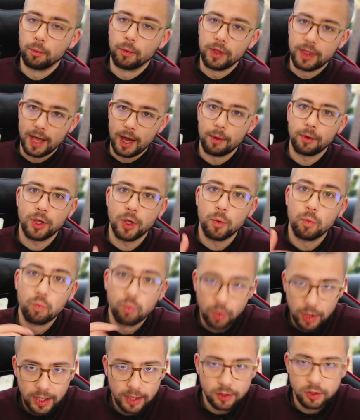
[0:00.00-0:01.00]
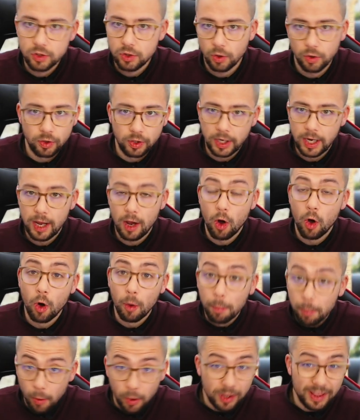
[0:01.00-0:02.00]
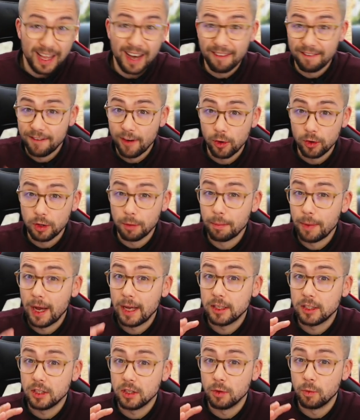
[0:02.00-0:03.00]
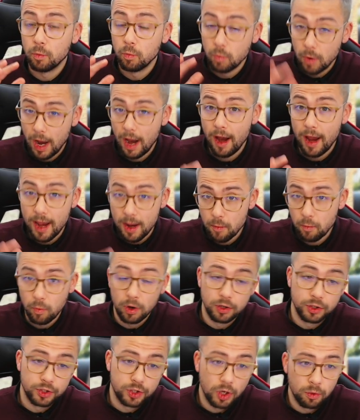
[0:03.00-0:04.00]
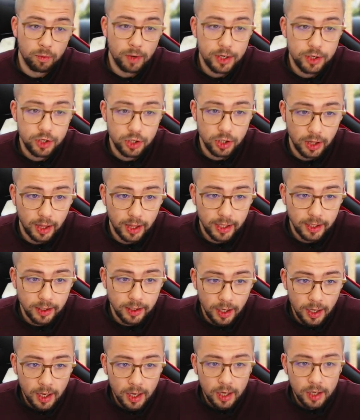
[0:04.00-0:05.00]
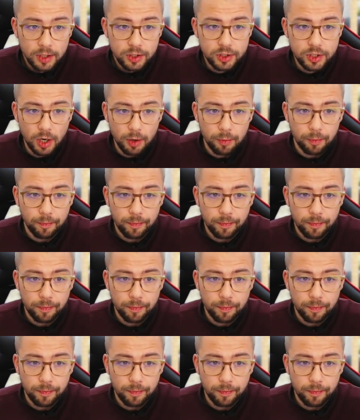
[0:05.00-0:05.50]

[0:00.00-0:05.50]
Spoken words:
without you reinstalling it or putting that folder back to where it was originally. So